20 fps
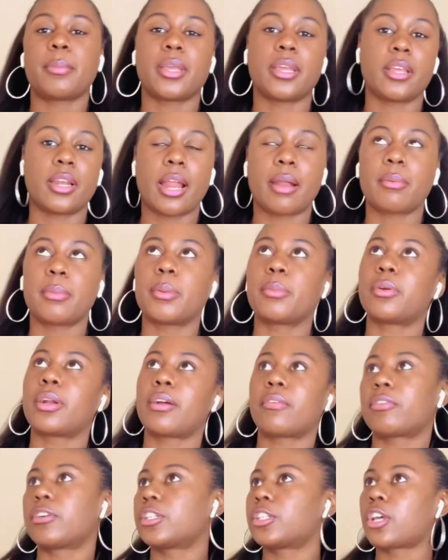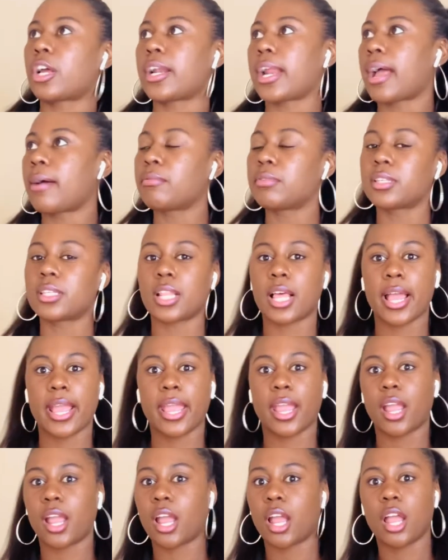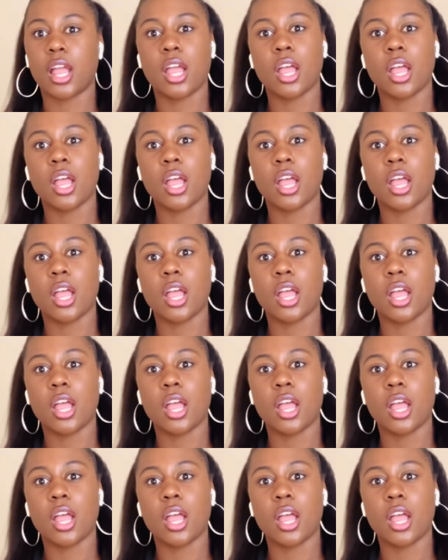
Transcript: And I remember when I first started, I was like,